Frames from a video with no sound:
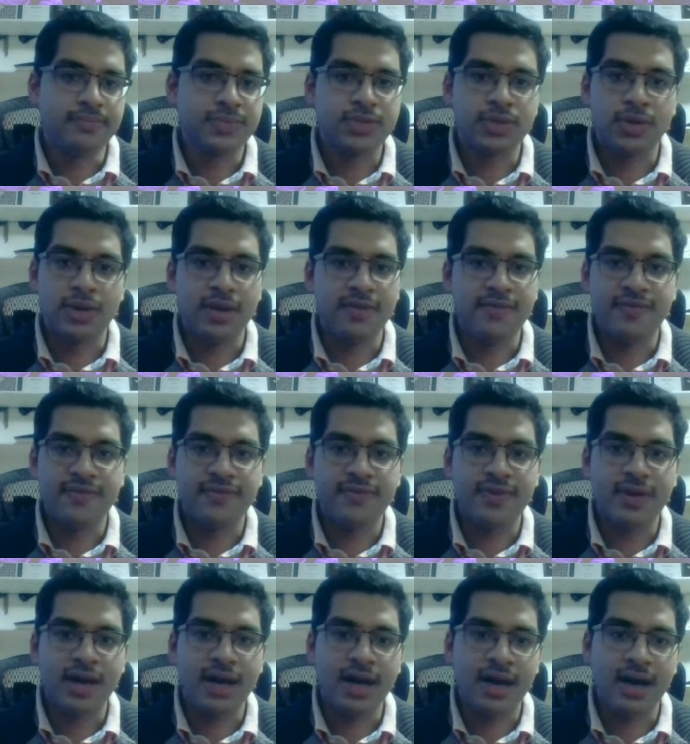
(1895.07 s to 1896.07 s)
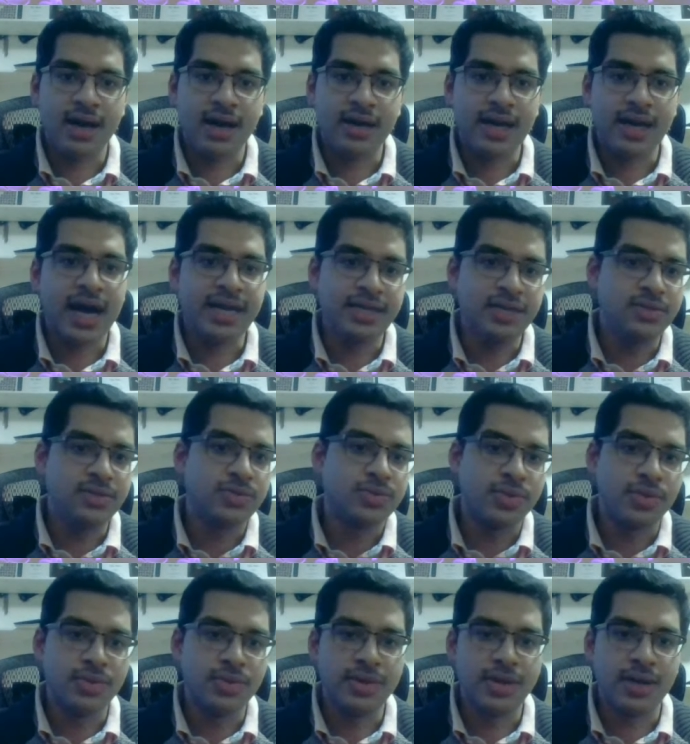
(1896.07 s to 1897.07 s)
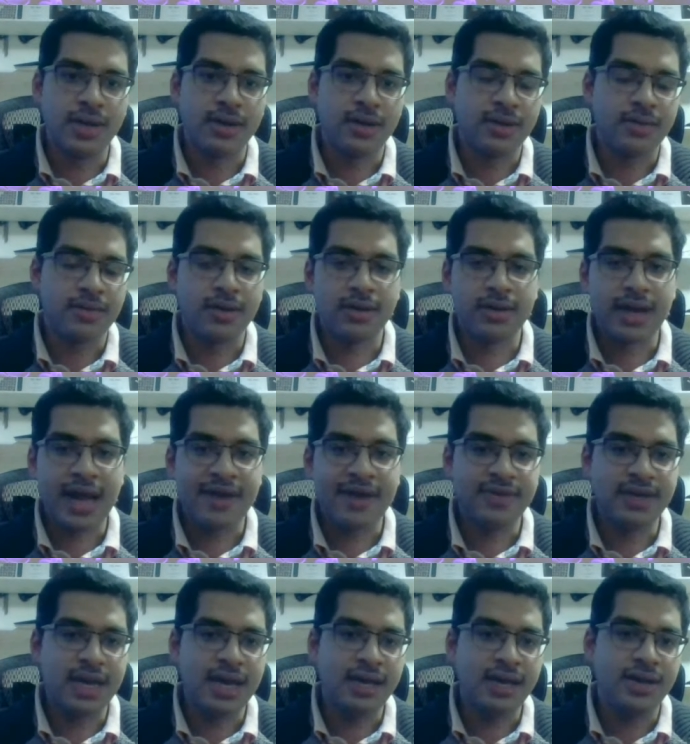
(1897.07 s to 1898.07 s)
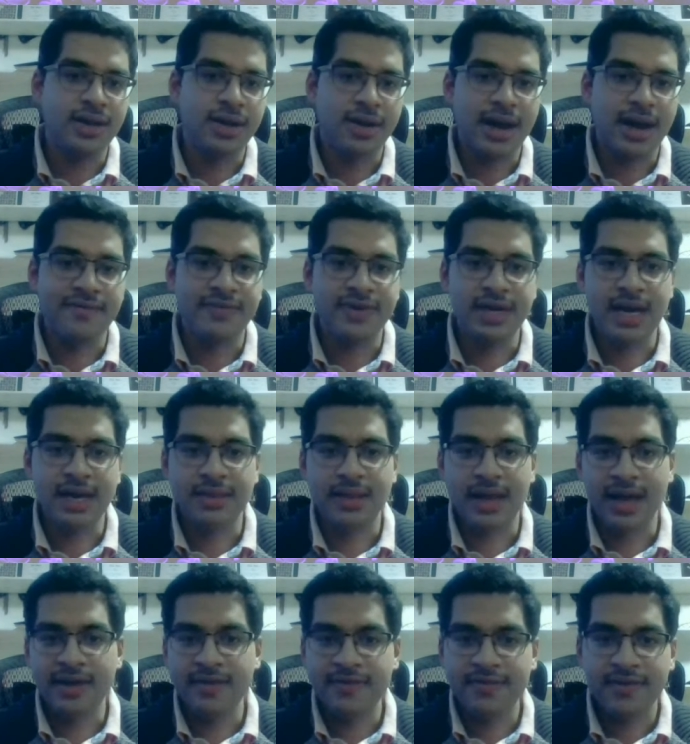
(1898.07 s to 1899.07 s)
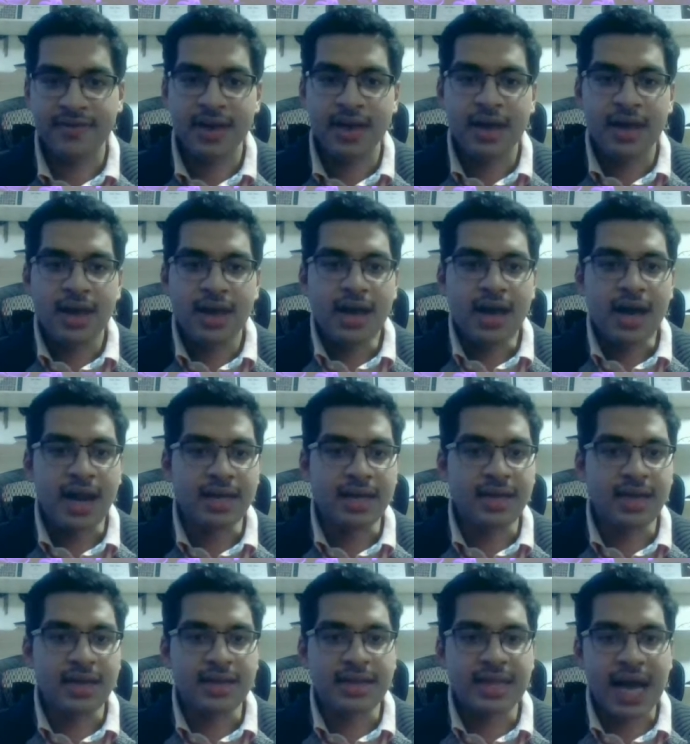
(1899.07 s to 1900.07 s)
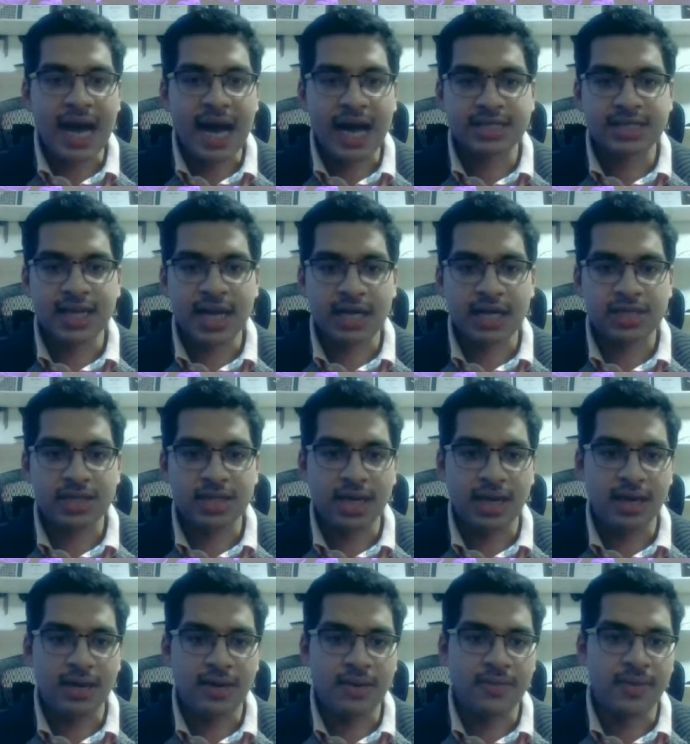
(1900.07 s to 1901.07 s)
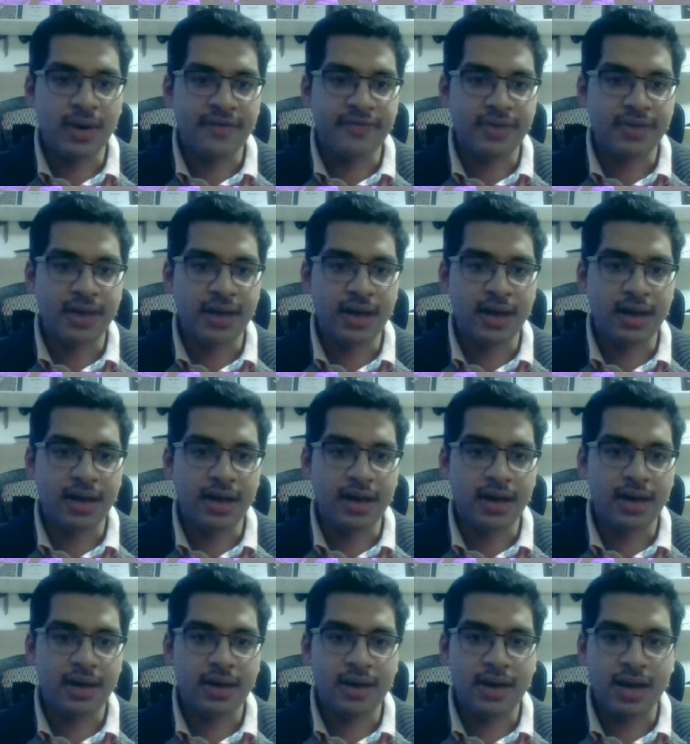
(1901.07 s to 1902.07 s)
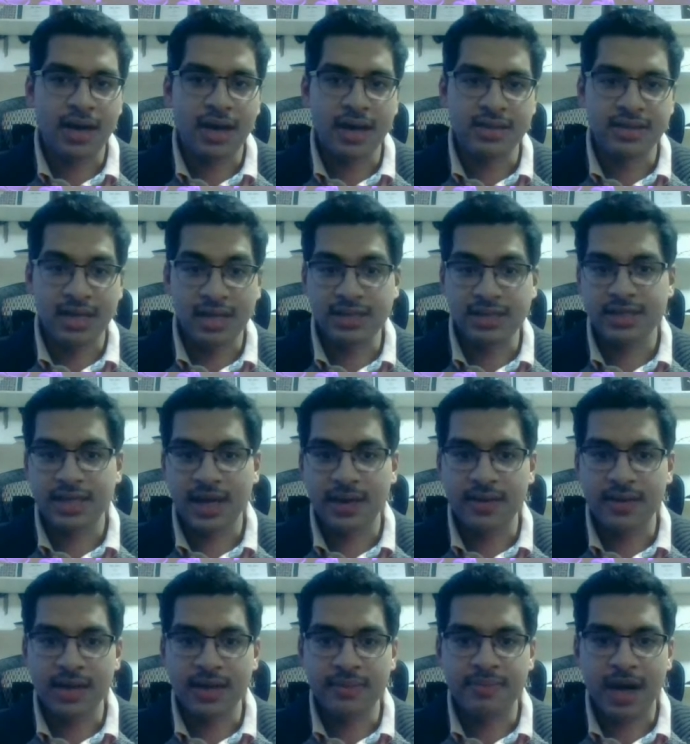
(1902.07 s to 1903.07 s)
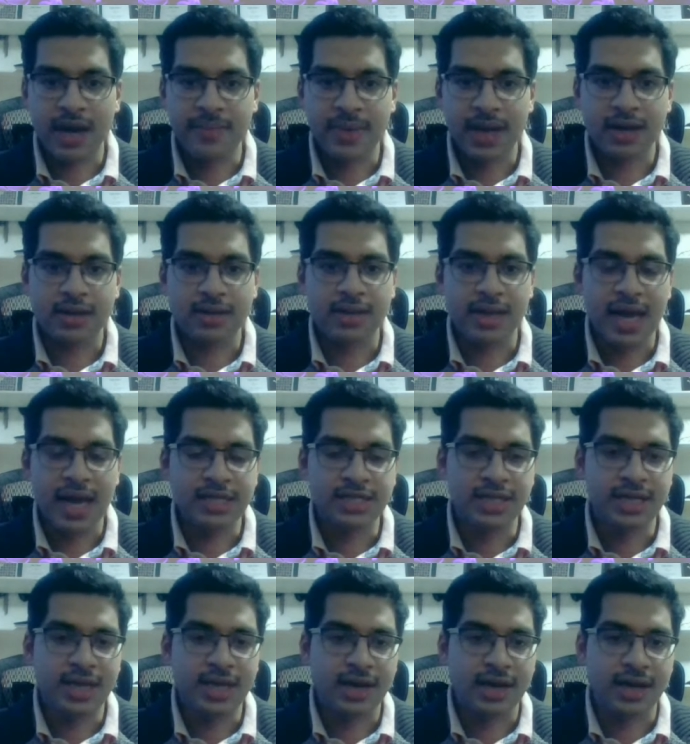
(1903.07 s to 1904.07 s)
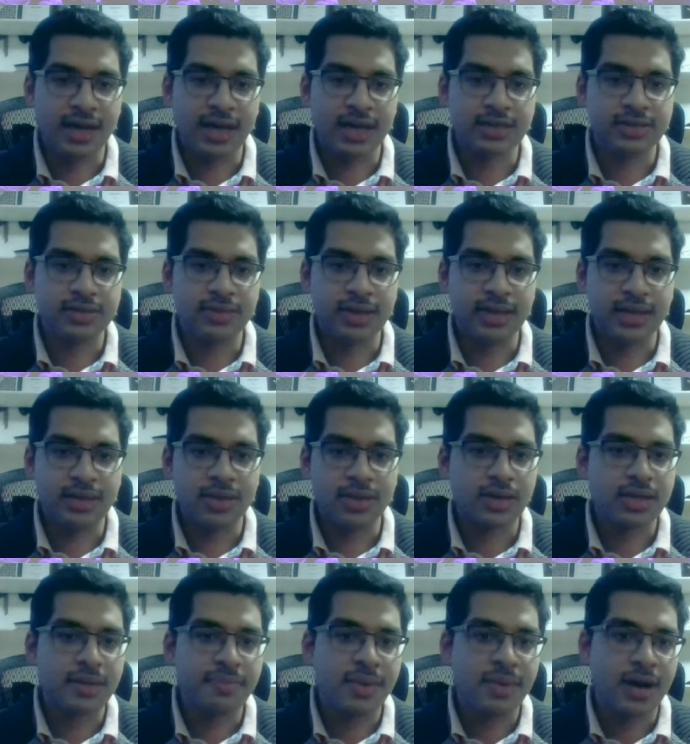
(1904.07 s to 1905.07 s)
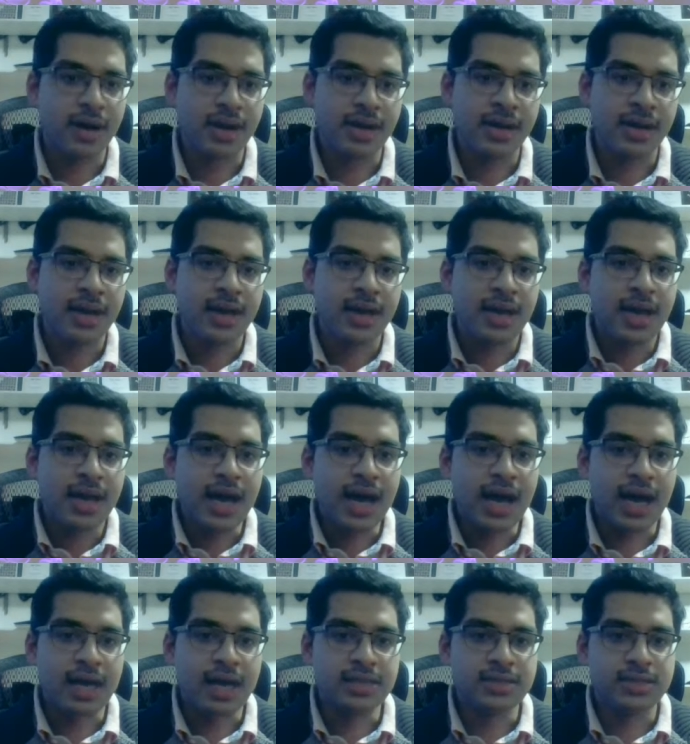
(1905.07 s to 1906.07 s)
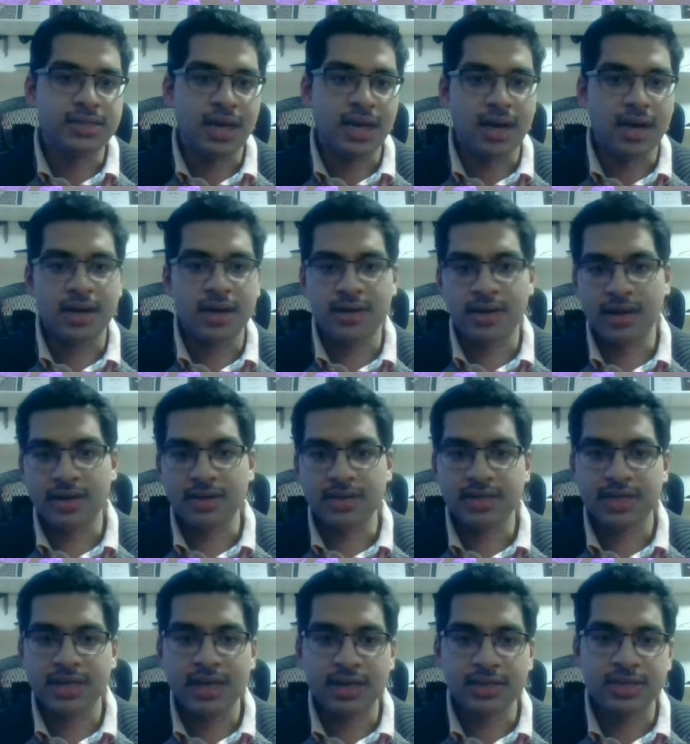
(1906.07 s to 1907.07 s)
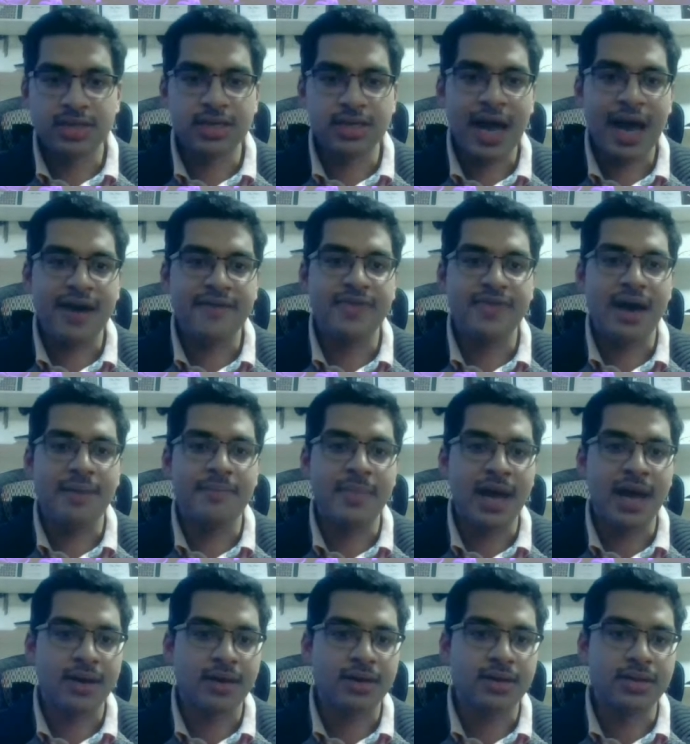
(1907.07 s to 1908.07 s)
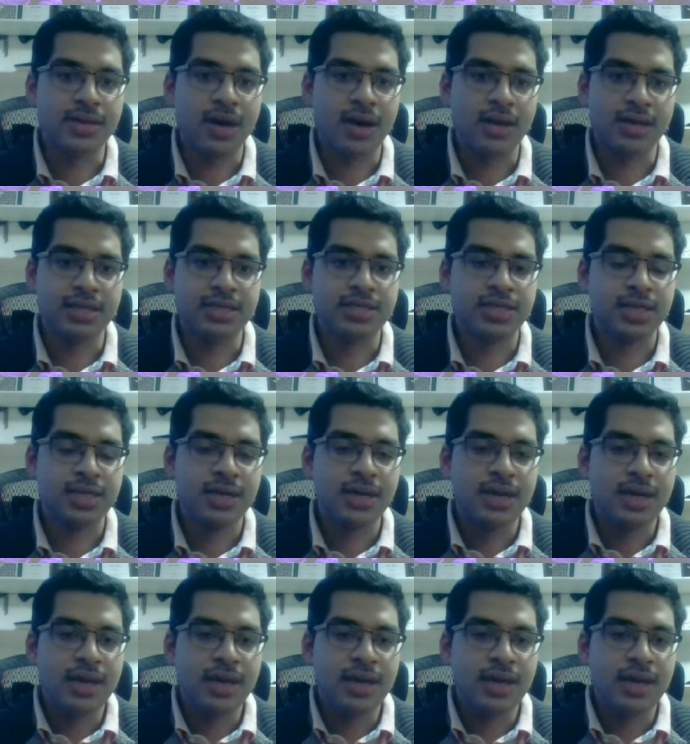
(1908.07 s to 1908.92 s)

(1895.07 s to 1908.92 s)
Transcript: sort of guide you through your or navigate your everyday life. And I think that's actually one of the things that in biomedical engineering is really looked upon as a critical skill. To have that medical knowledge